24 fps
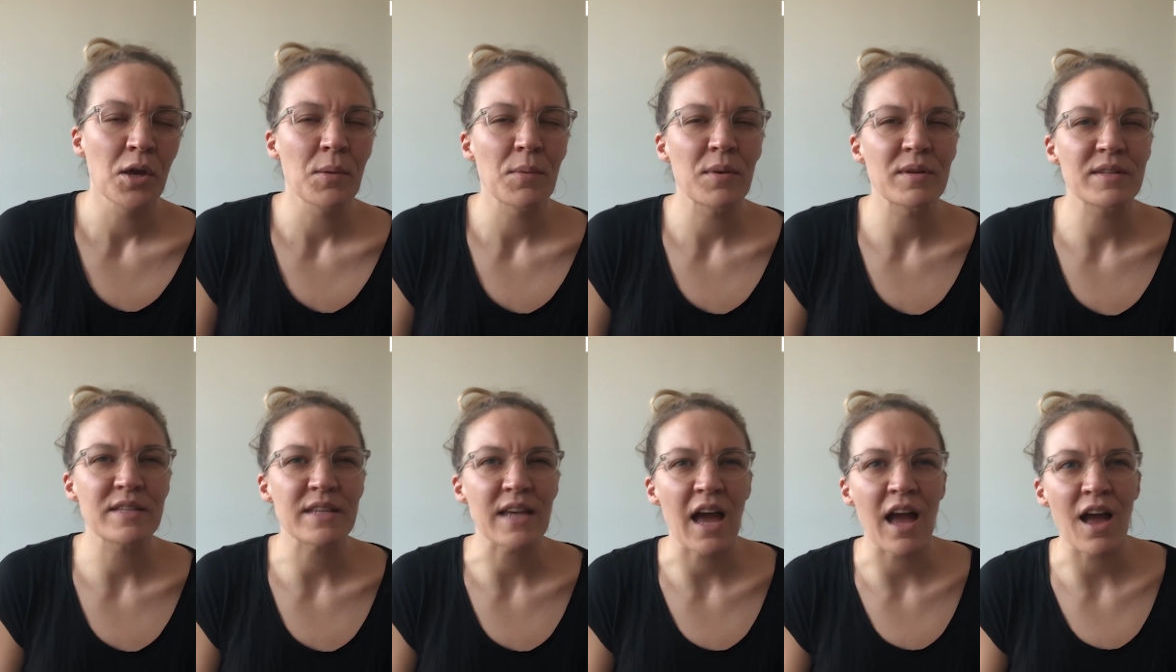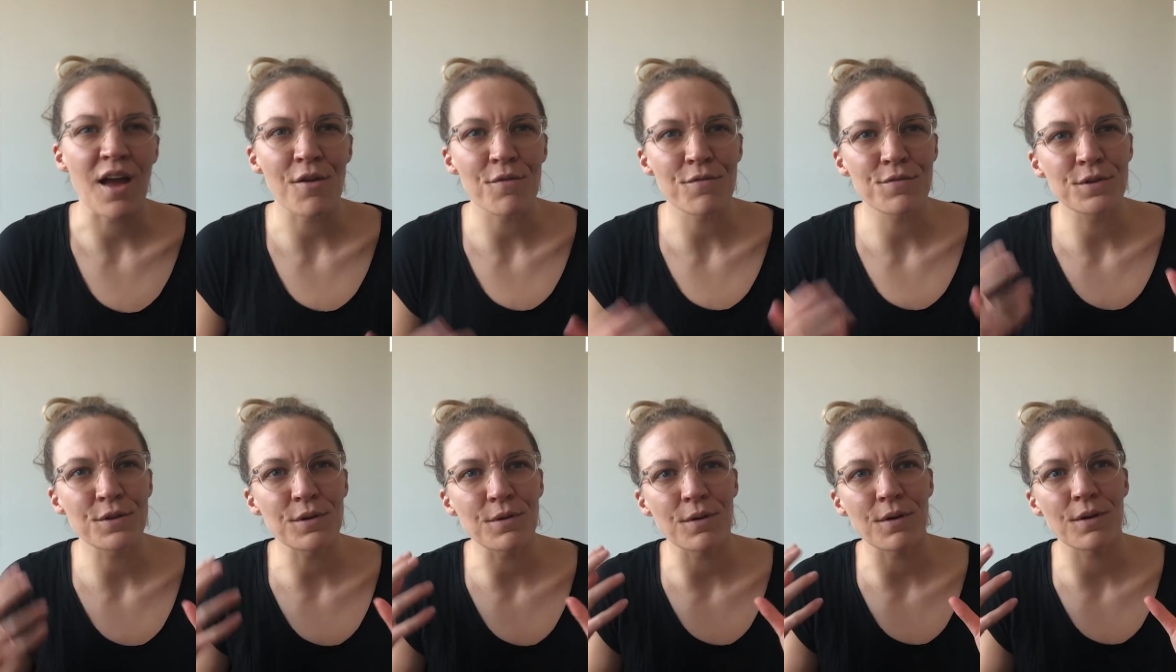But to have
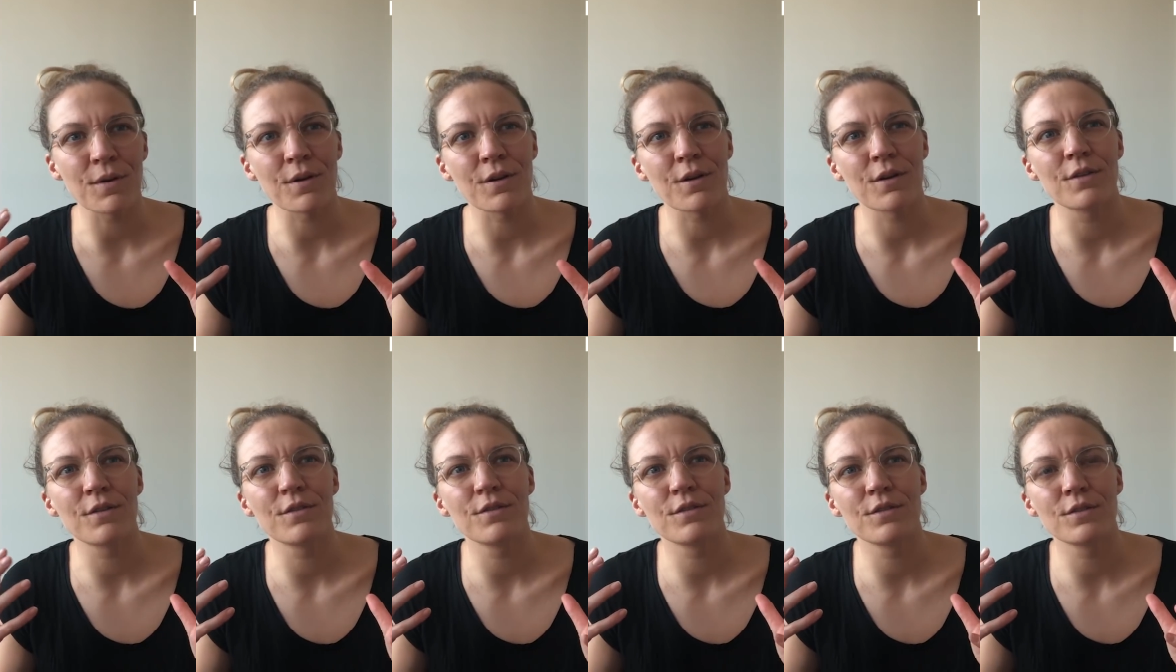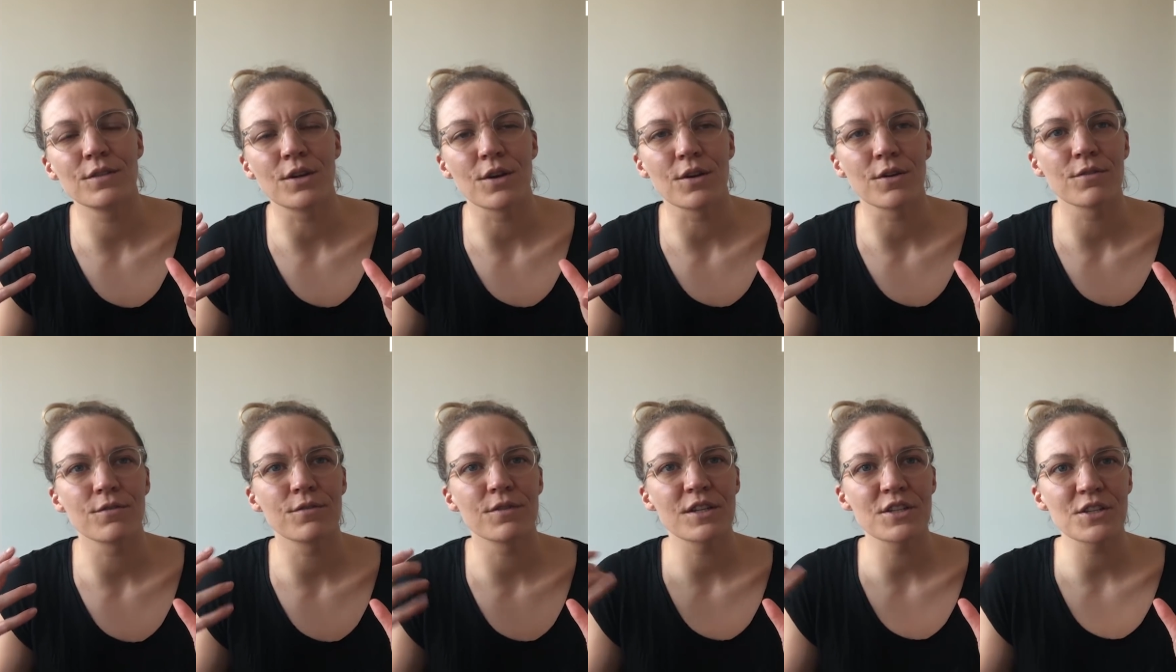your
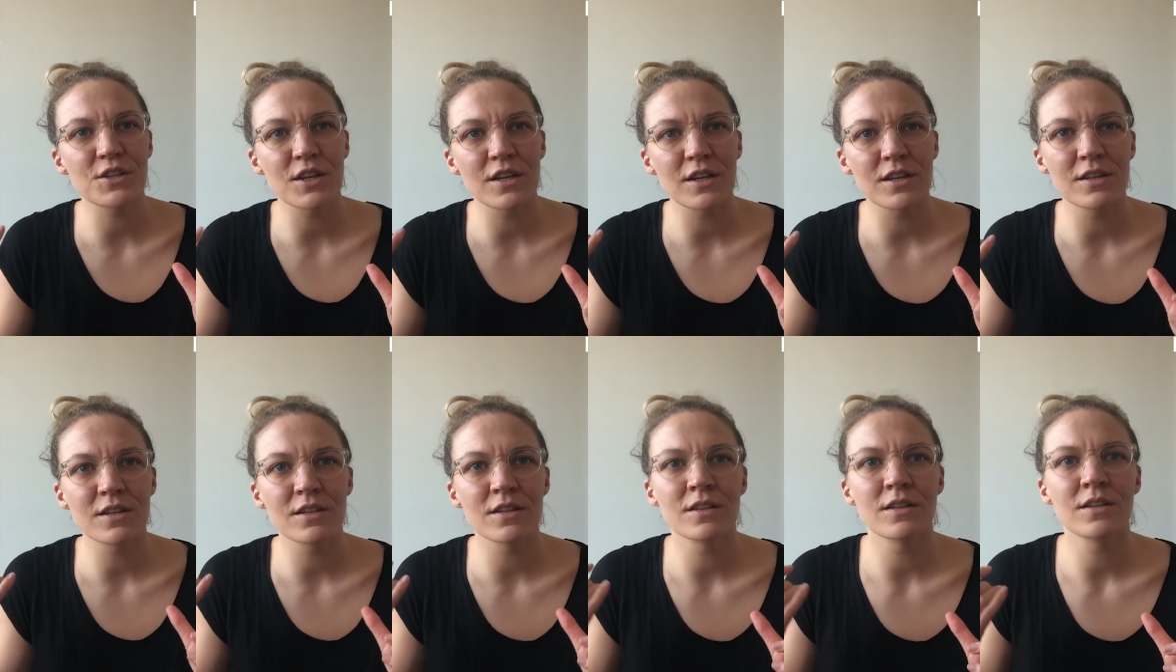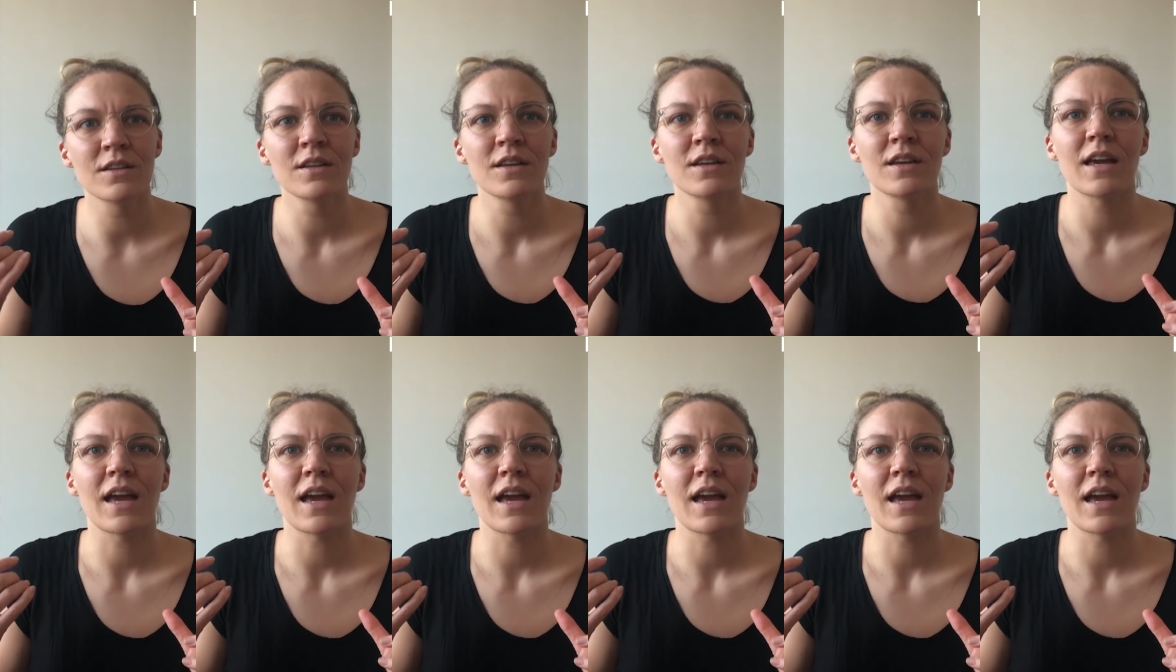vision